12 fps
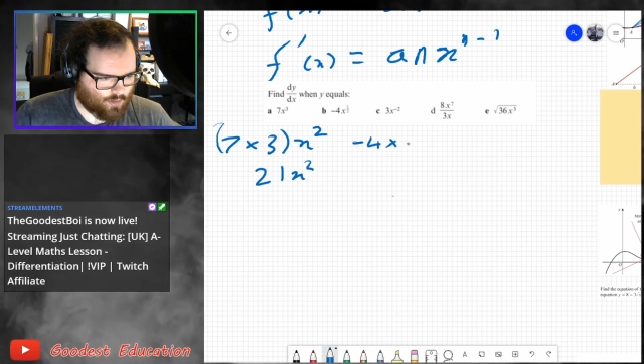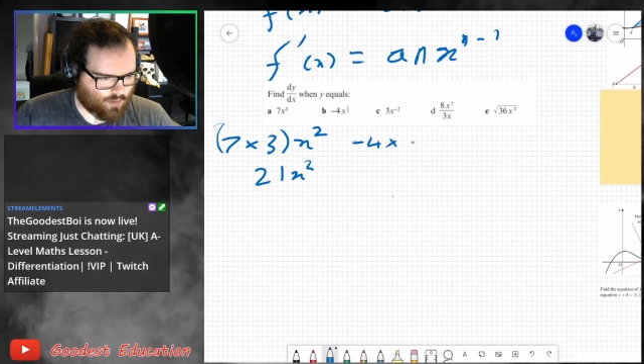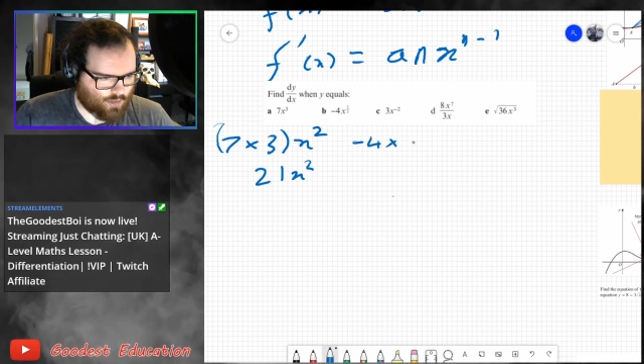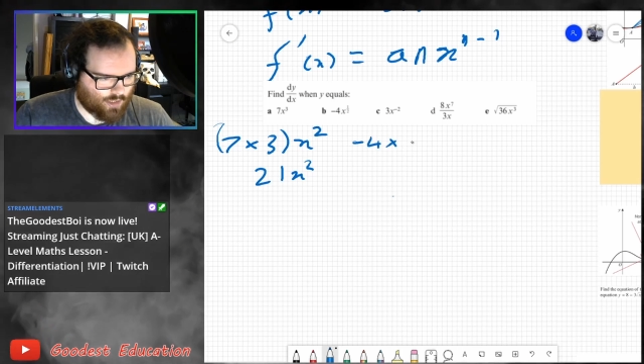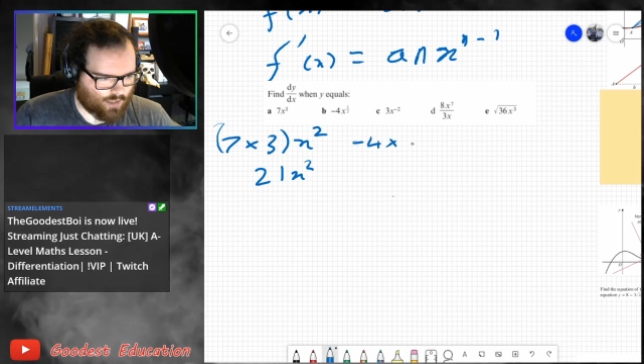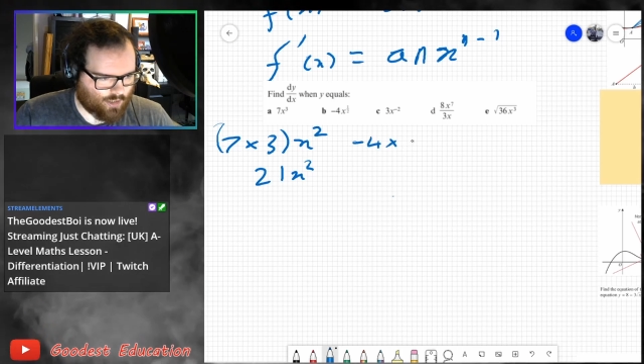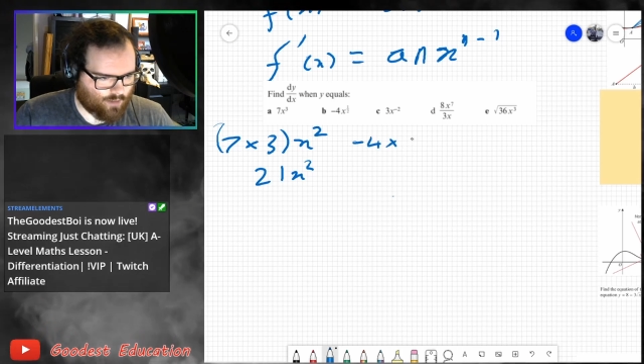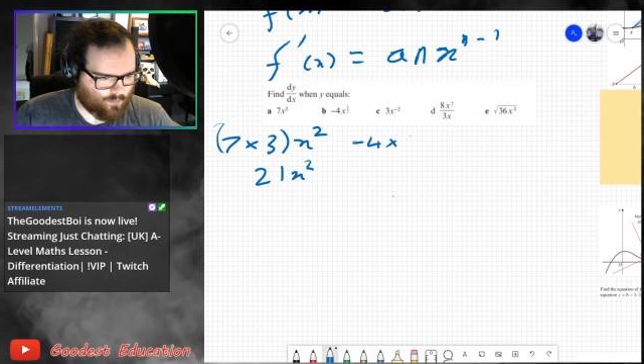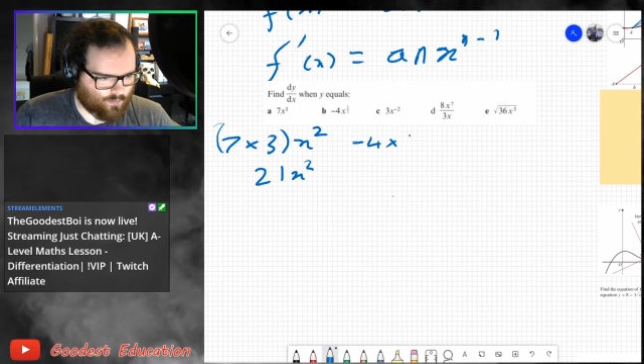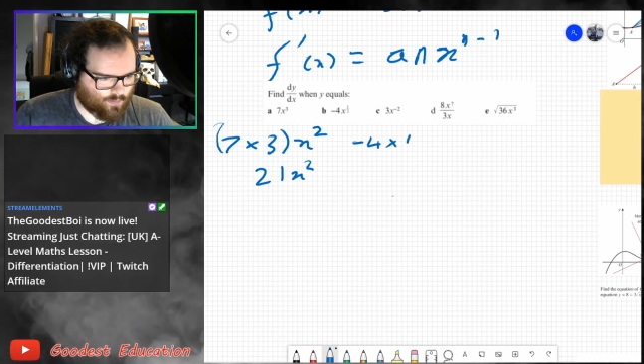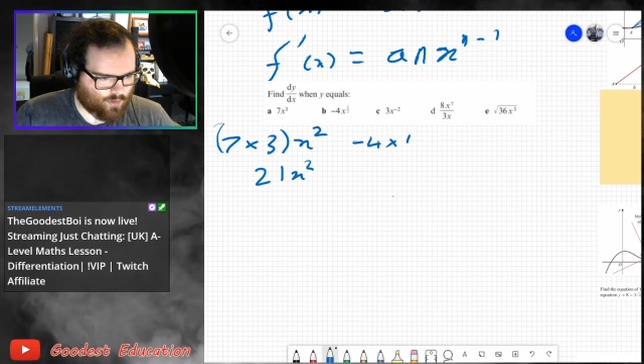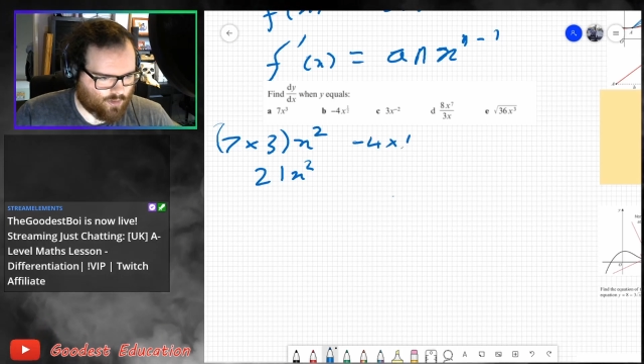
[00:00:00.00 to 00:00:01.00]

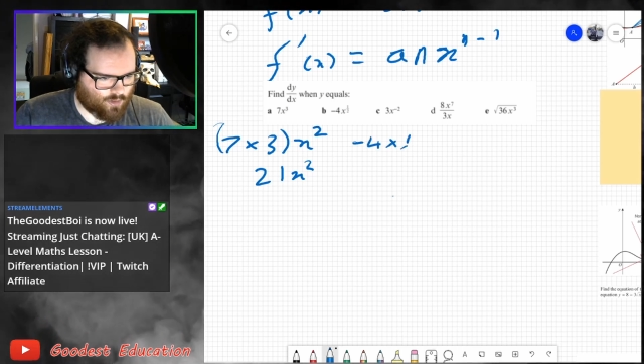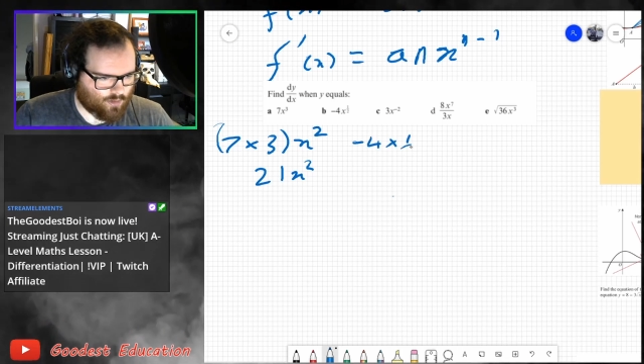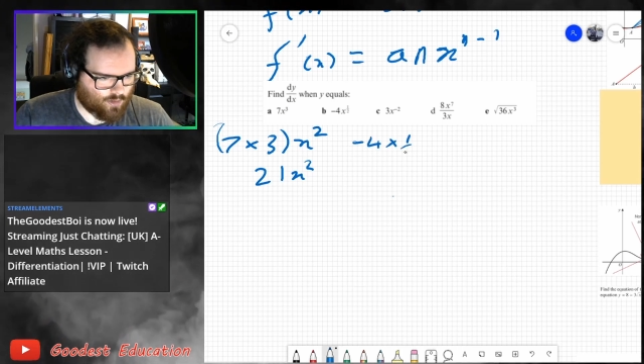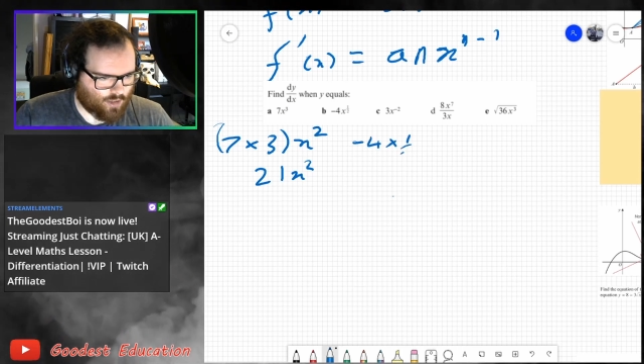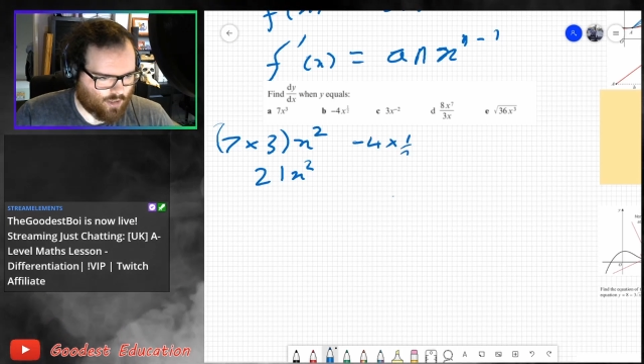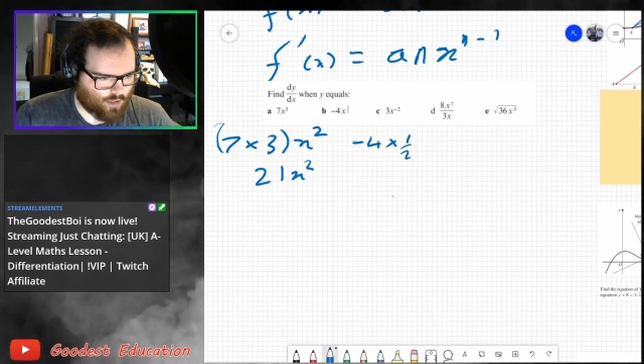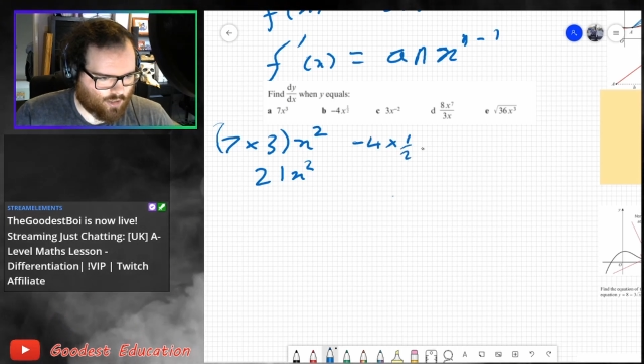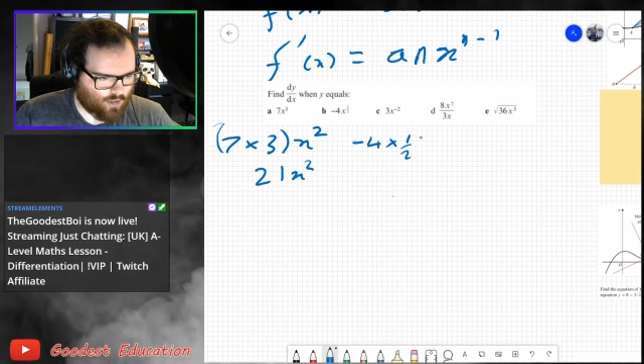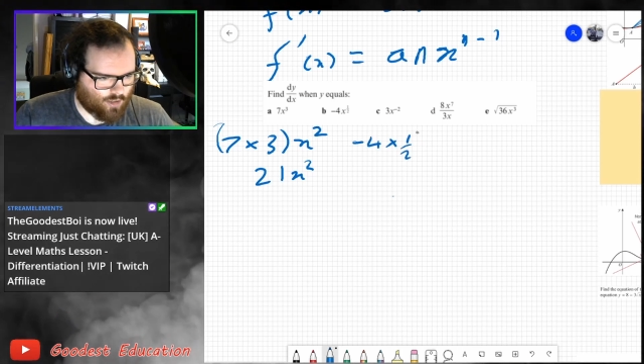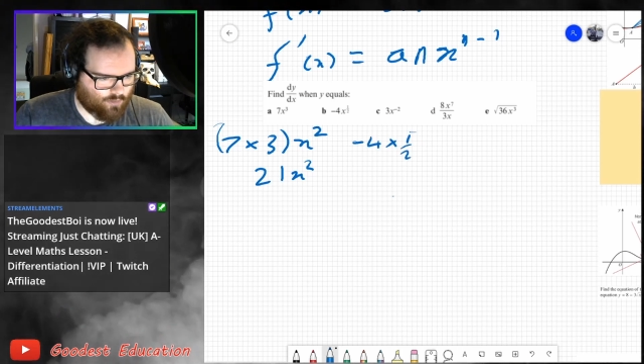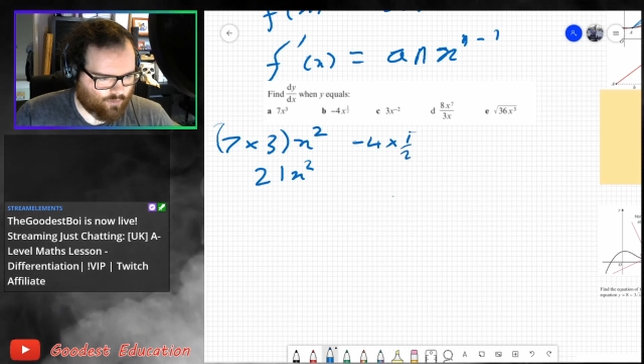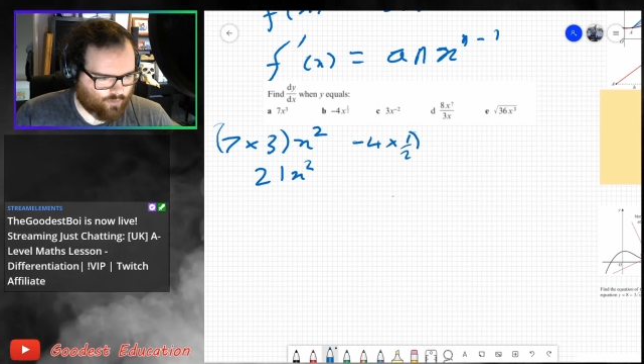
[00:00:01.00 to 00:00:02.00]
times a
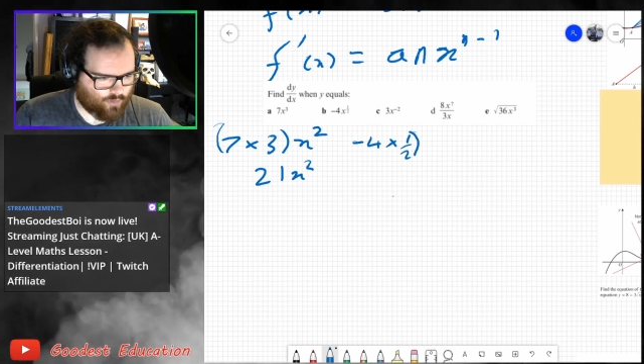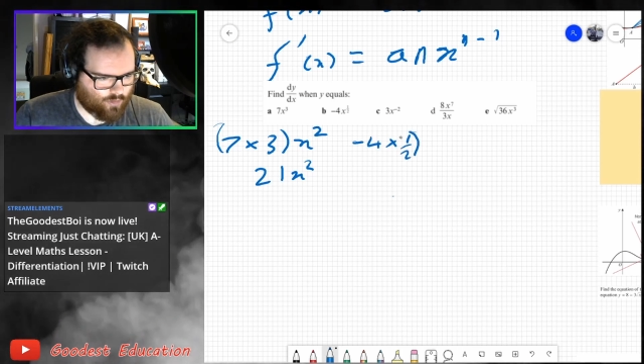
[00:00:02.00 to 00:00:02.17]
half,